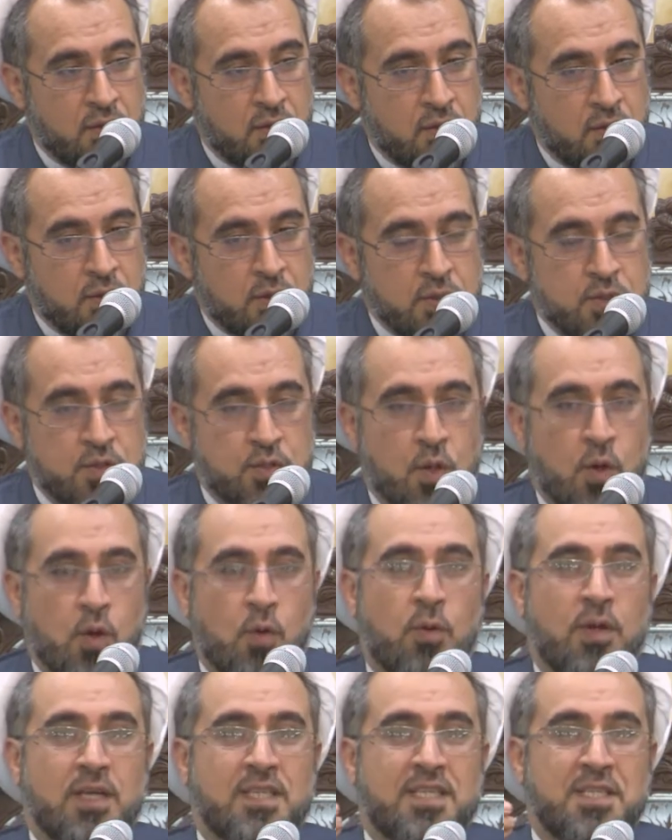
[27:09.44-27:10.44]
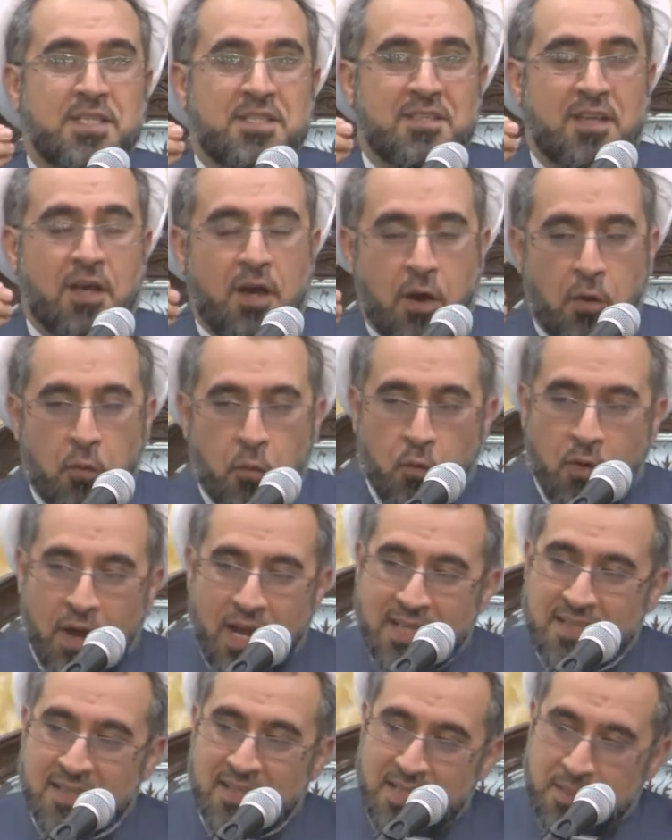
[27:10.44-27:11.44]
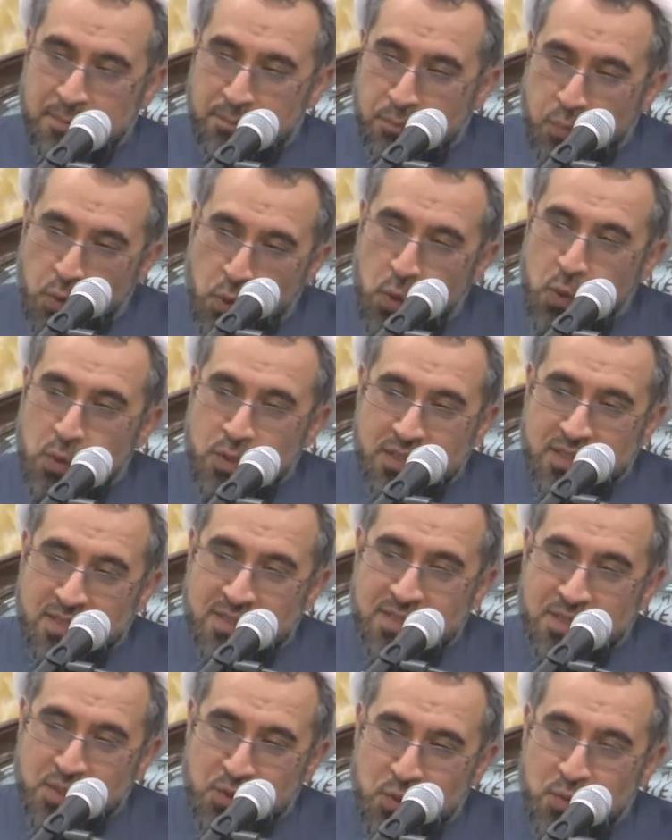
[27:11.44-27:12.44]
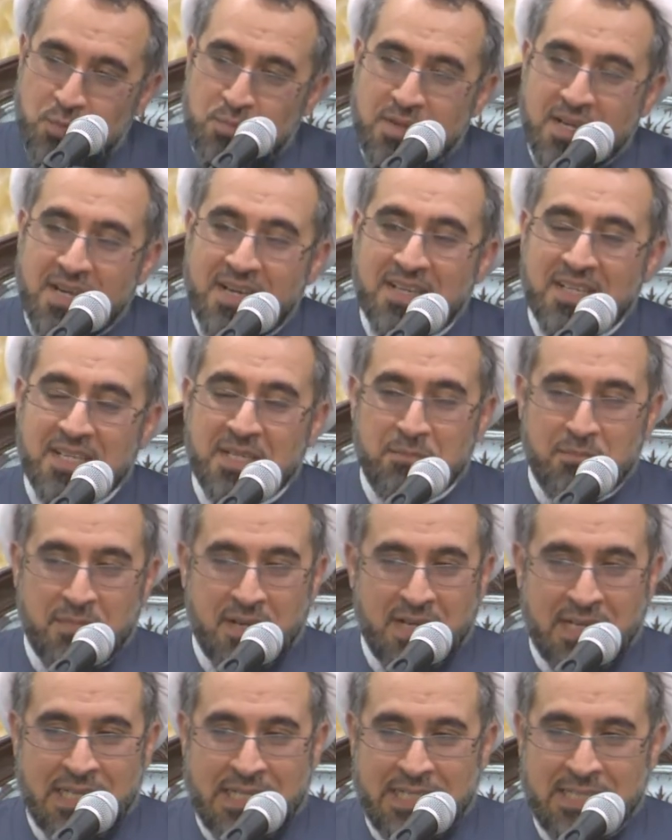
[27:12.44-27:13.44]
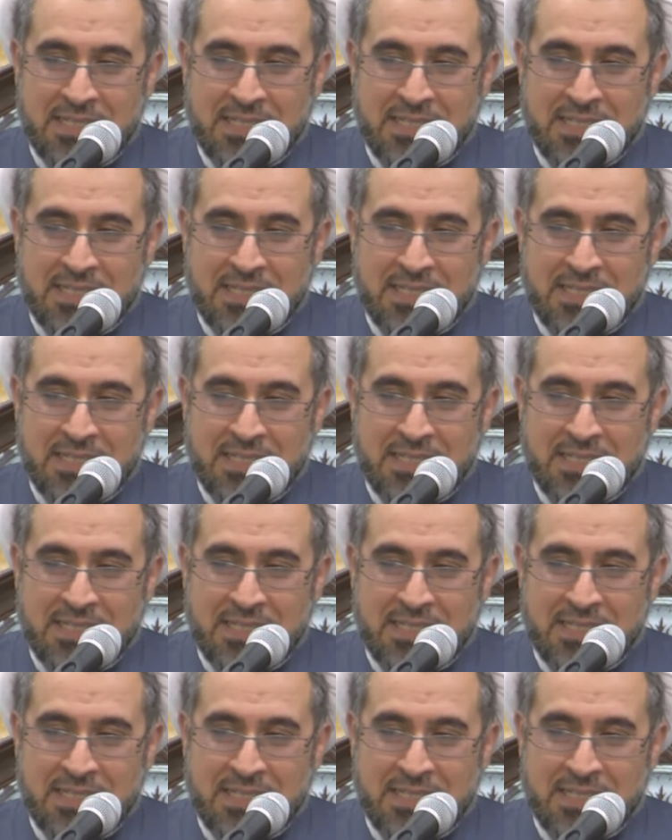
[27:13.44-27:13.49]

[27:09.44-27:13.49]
So it is of vital importance to bear in mind